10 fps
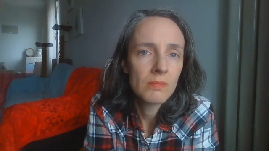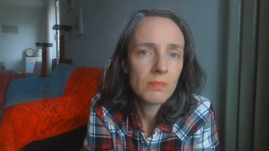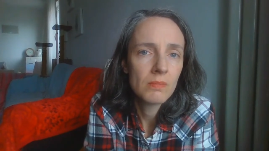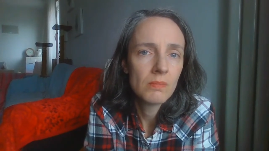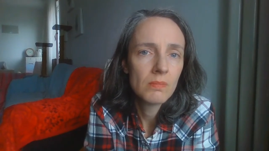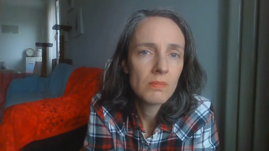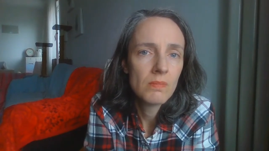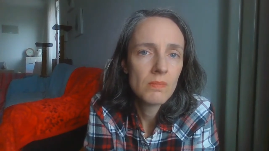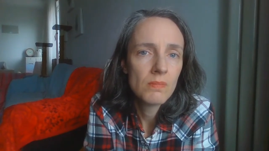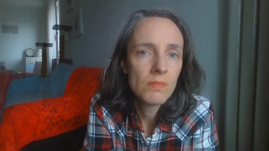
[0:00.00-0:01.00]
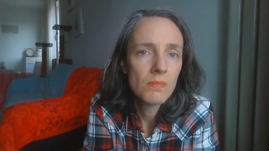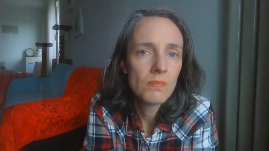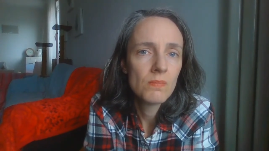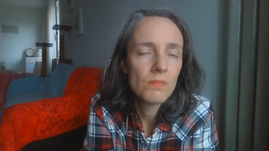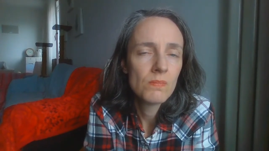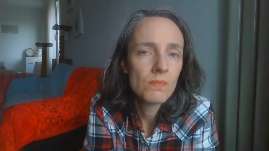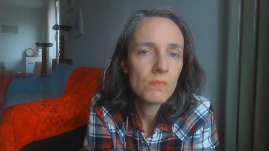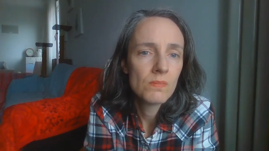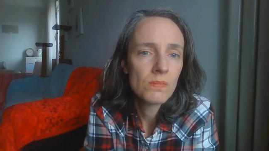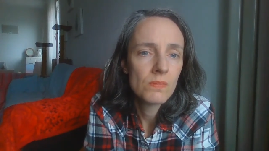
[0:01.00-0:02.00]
Nothing is said.